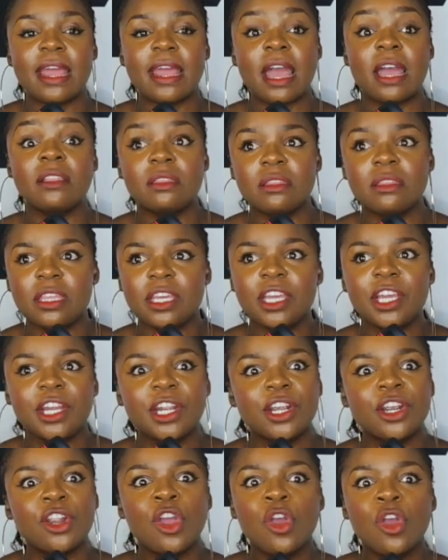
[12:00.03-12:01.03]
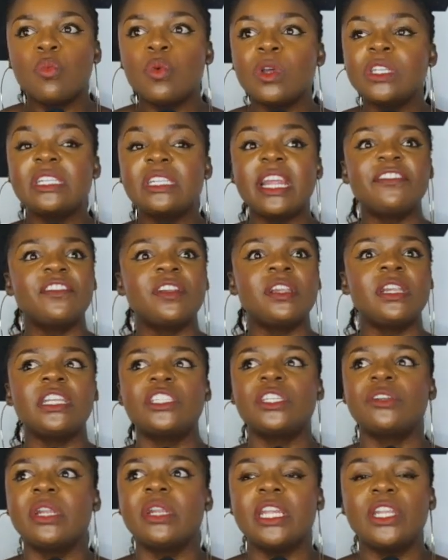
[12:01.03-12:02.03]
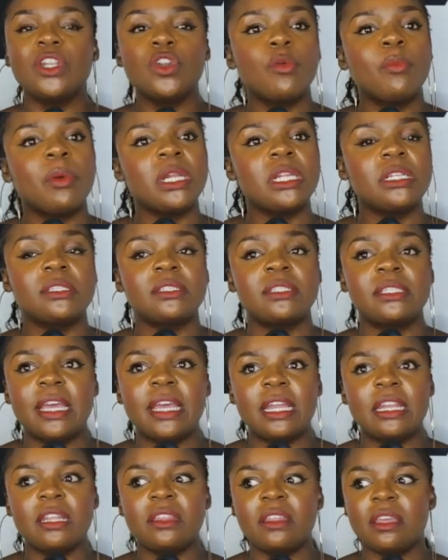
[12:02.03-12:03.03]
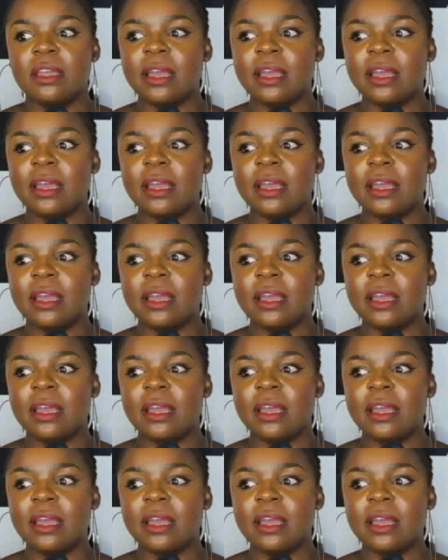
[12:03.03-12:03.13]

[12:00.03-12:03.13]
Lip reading: and there, which left literally nobody to say anything.